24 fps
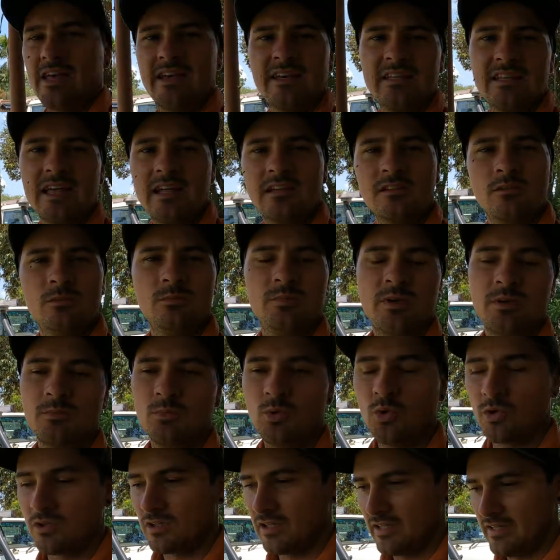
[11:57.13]
get that little bit
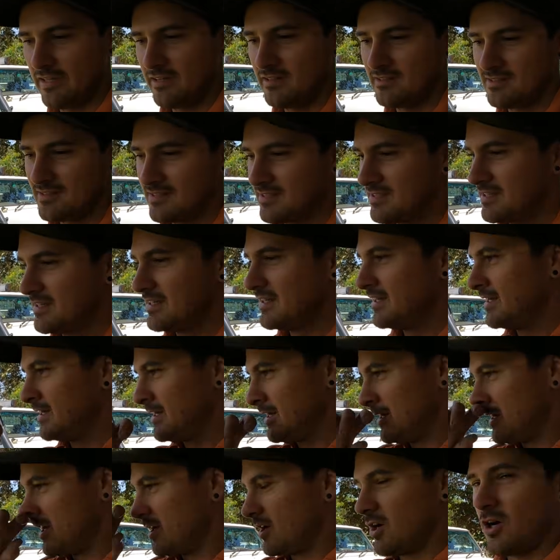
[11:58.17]
more clearance.
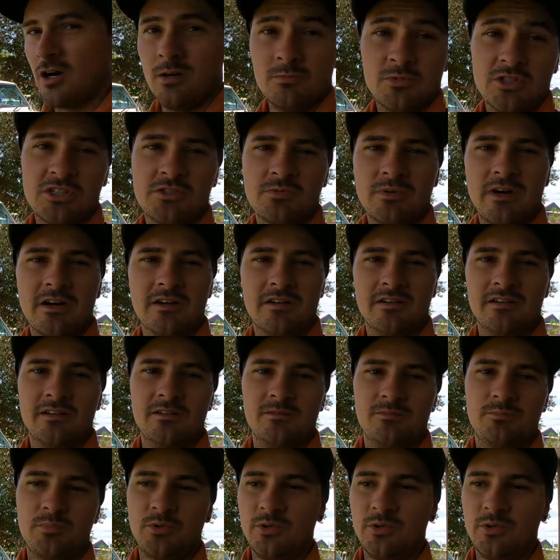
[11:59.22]
I'm just running it